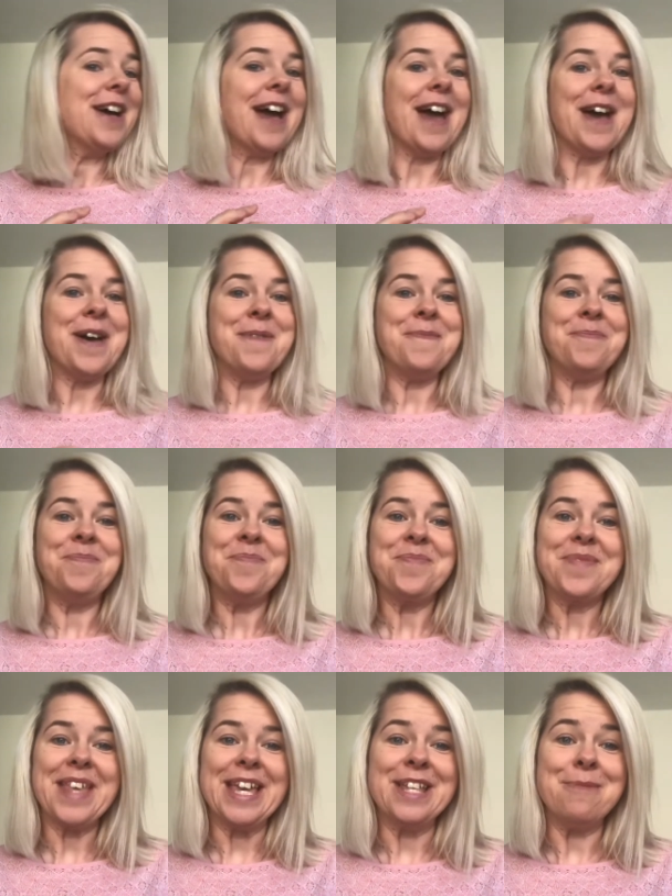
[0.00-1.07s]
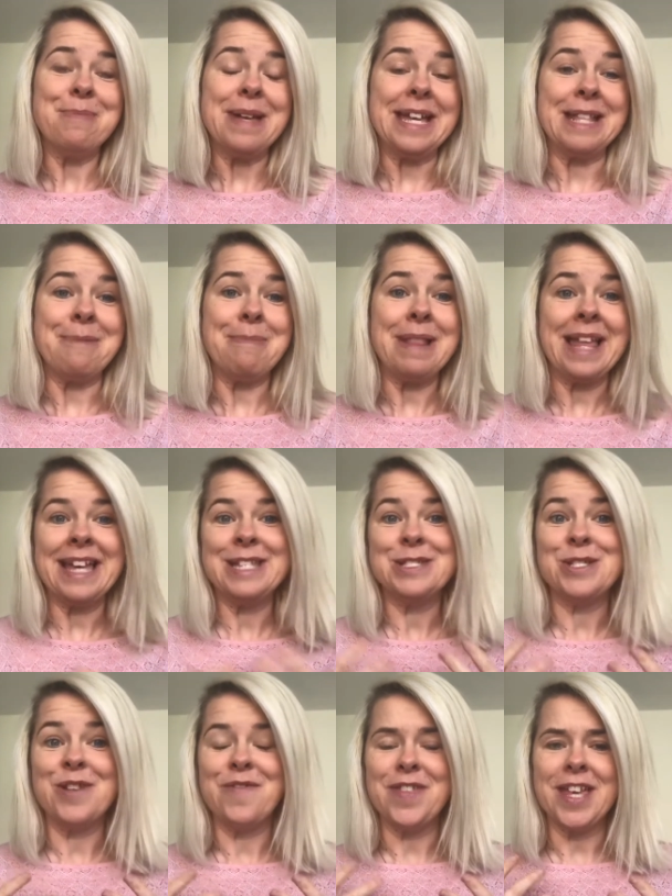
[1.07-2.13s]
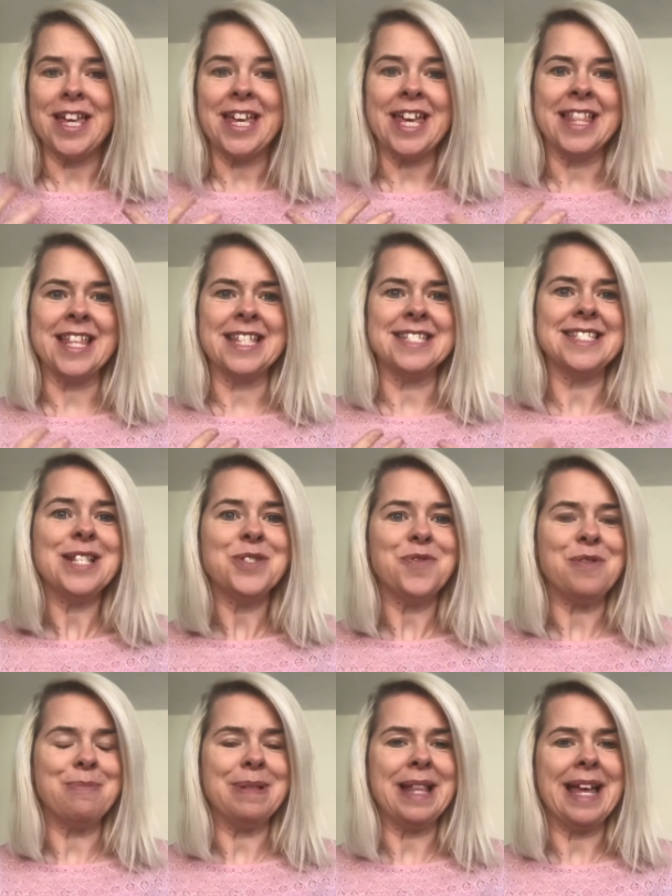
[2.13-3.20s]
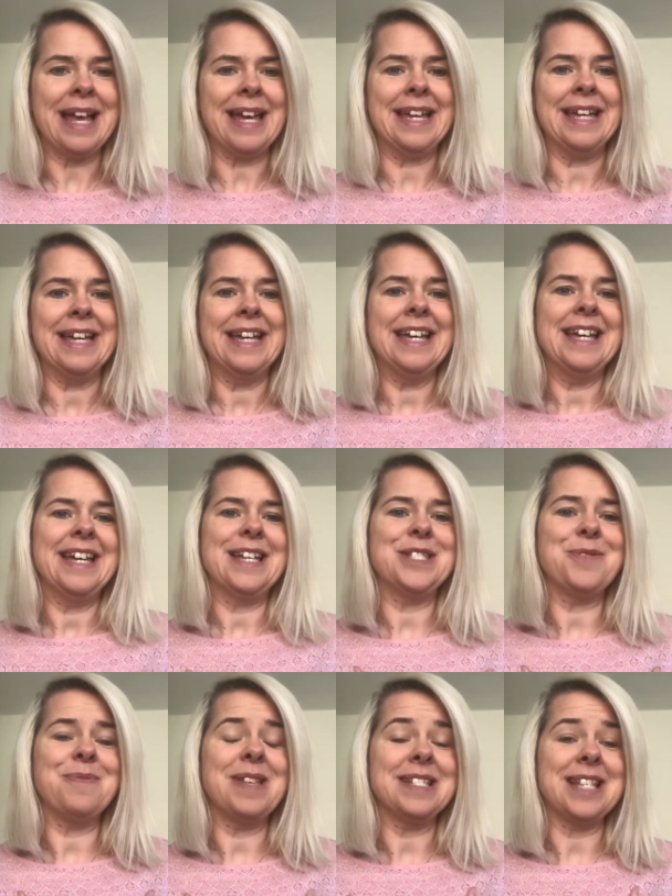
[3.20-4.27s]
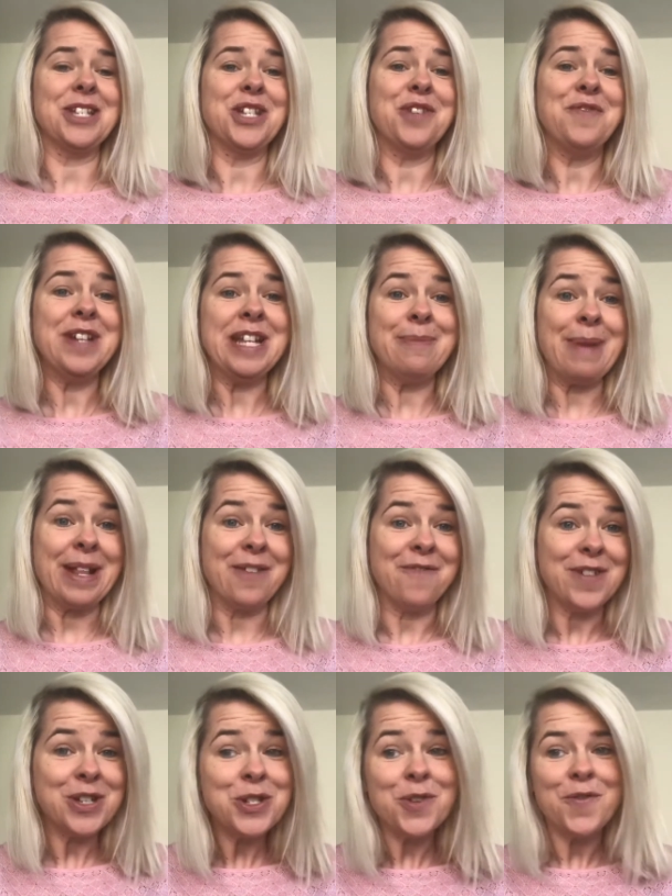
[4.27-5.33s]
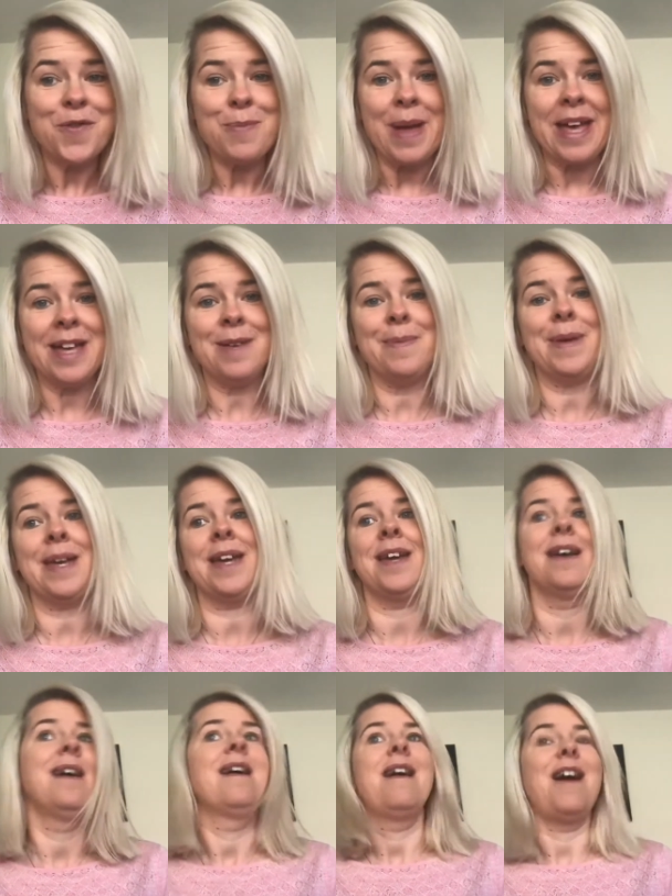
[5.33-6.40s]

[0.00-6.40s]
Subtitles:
in a place of thinking that sensory play is something that's actually really beneficial for baby.